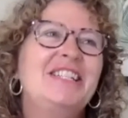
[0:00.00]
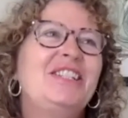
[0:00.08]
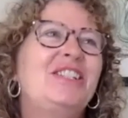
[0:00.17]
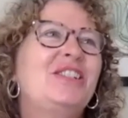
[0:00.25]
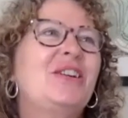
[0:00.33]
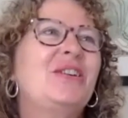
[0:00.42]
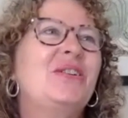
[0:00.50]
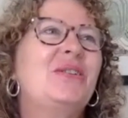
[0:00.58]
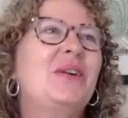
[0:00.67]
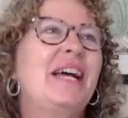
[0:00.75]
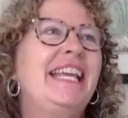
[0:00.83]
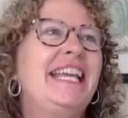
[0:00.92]
So
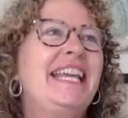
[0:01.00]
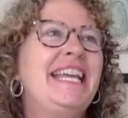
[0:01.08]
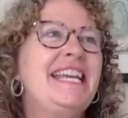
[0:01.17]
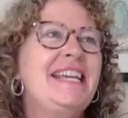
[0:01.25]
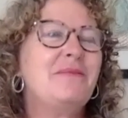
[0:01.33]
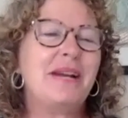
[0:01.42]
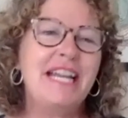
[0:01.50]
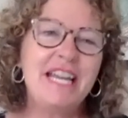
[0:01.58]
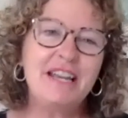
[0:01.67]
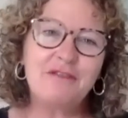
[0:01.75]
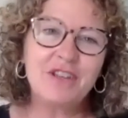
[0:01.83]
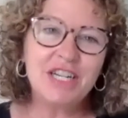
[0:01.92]
when
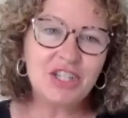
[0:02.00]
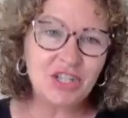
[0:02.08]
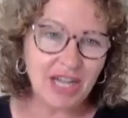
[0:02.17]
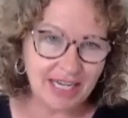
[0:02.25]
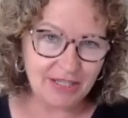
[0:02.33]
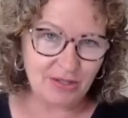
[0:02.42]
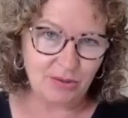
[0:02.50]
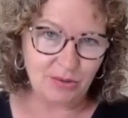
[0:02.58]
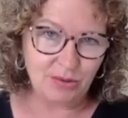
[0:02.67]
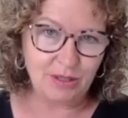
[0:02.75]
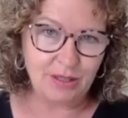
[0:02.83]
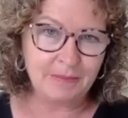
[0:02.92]
he finished high
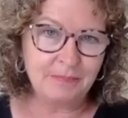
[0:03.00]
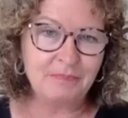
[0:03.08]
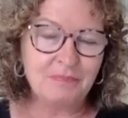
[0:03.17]
school,